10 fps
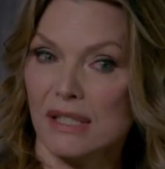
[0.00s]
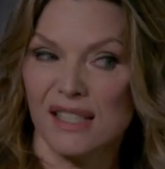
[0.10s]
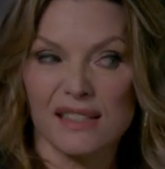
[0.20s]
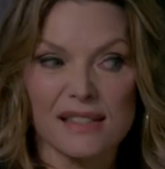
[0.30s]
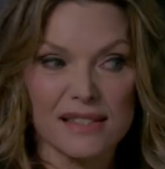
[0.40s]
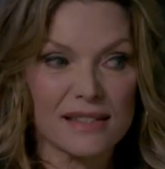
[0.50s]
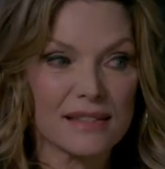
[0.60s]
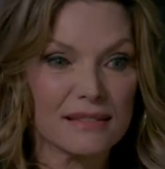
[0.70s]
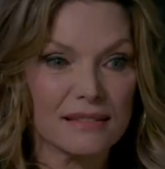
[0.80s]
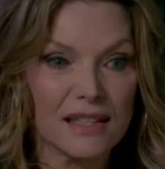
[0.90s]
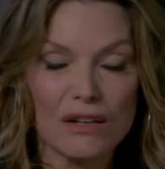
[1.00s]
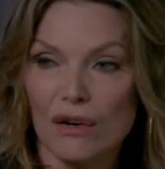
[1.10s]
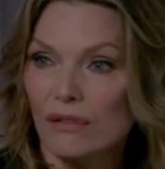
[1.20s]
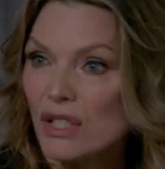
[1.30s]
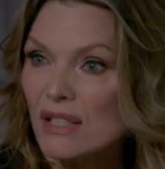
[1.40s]
since you
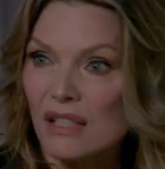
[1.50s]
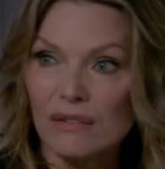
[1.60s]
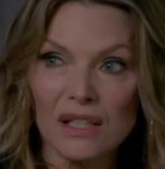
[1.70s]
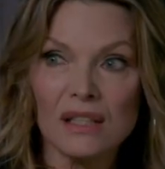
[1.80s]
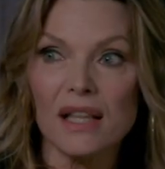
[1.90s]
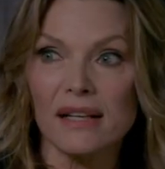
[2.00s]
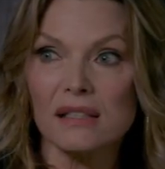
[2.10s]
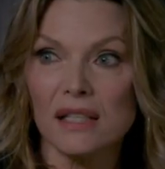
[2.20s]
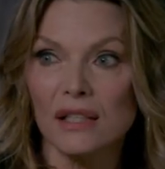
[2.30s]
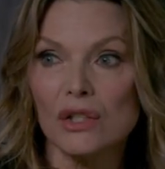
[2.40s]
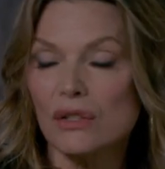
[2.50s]
know, just even in the last 10